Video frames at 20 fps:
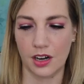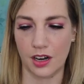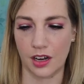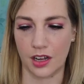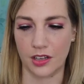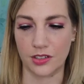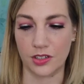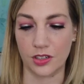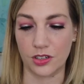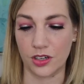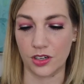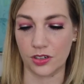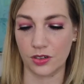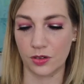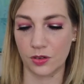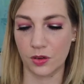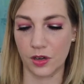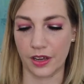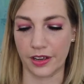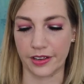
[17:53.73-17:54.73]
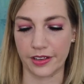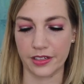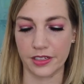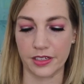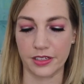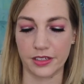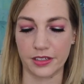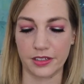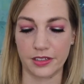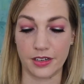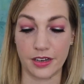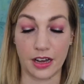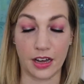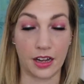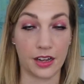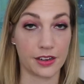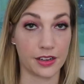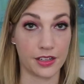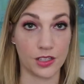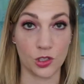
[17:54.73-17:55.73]
as you know, I did
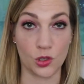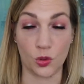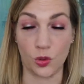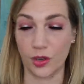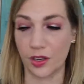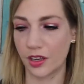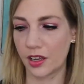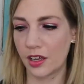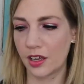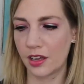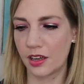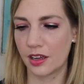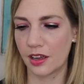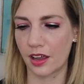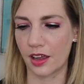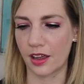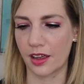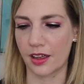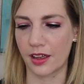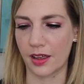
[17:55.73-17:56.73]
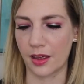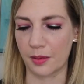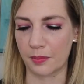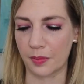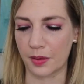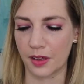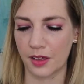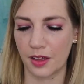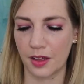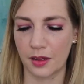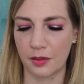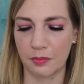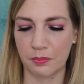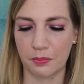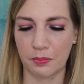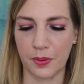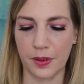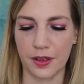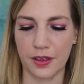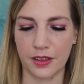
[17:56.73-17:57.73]
not enjoy.
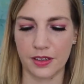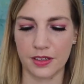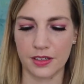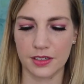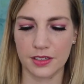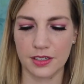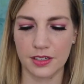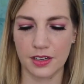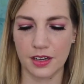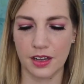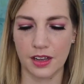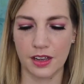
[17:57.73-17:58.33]
But